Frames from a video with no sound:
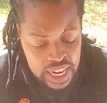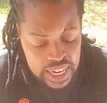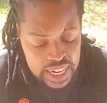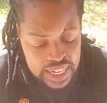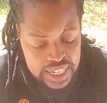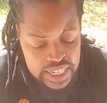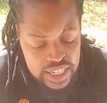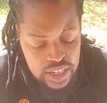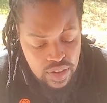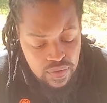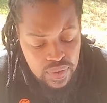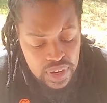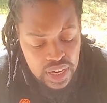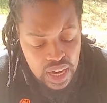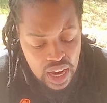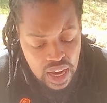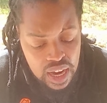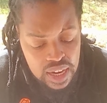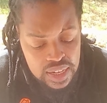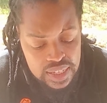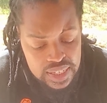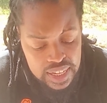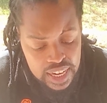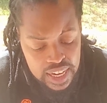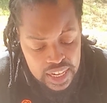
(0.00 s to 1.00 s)
He didn't even
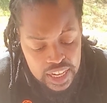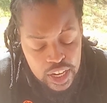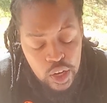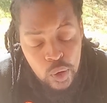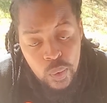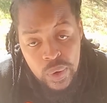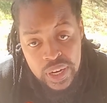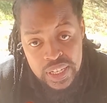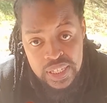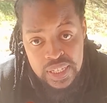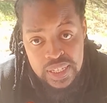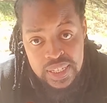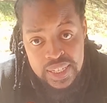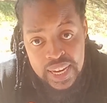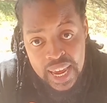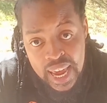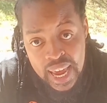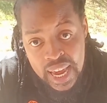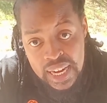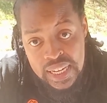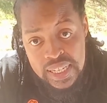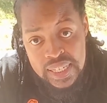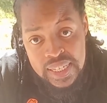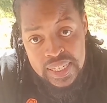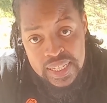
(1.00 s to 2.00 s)
ask any questions.
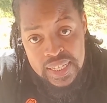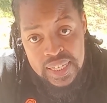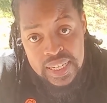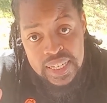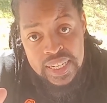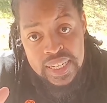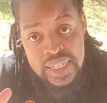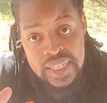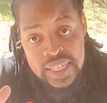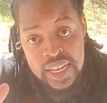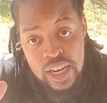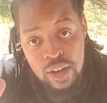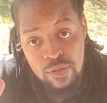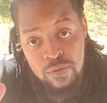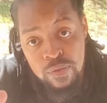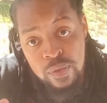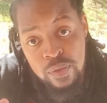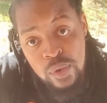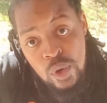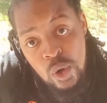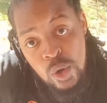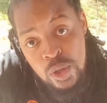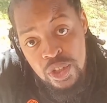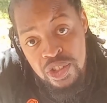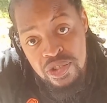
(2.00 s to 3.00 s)
Anderson is their
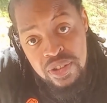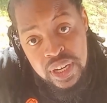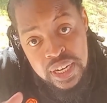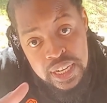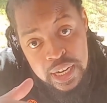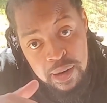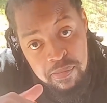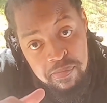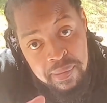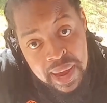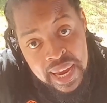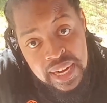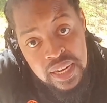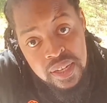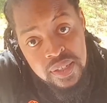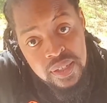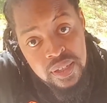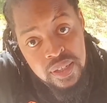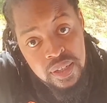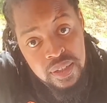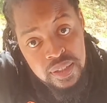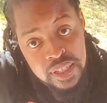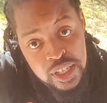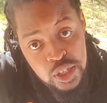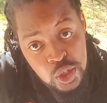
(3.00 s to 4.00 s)
floor trader
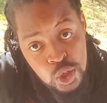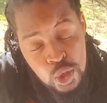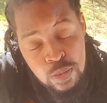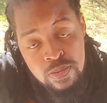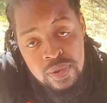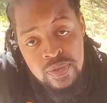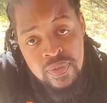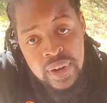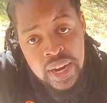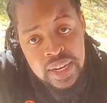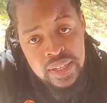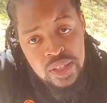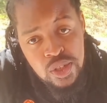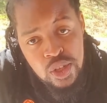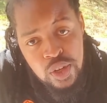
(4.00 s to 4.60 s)
manager, their supervisor.